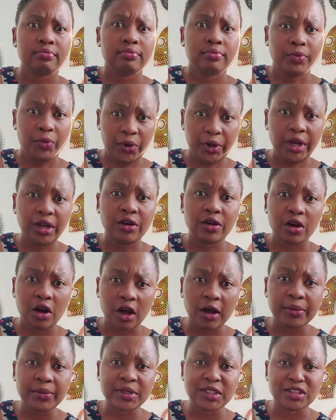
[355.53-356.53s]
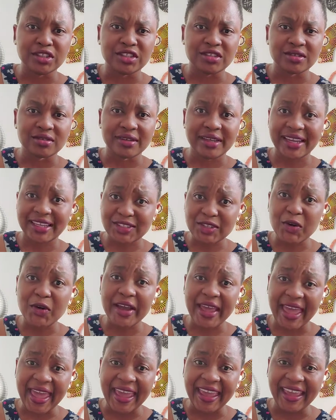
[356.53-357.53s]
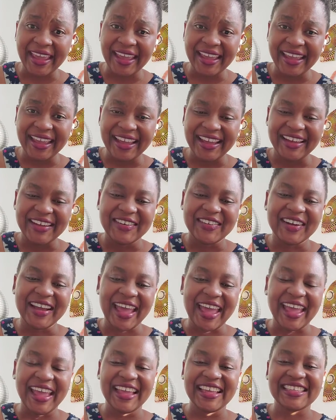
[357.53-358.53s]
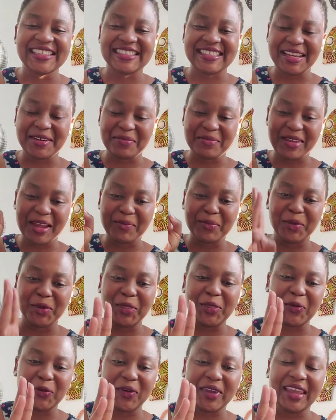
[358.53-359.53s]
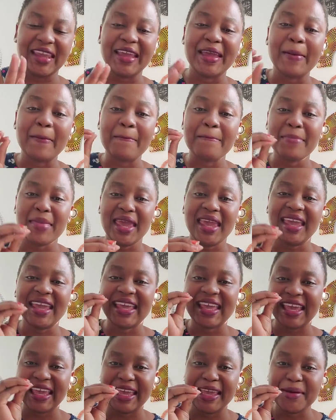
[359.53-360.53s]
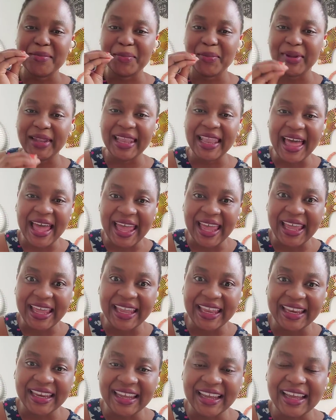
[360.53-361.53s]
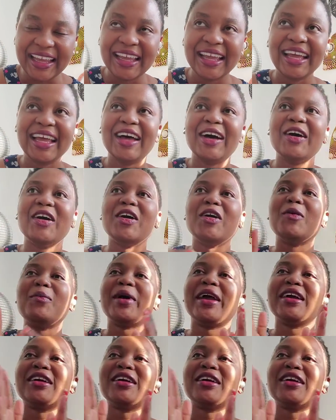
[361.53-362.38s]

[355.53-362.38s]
put it in a garbage. It's okay. Okay, step number 3, make a plan. Oh my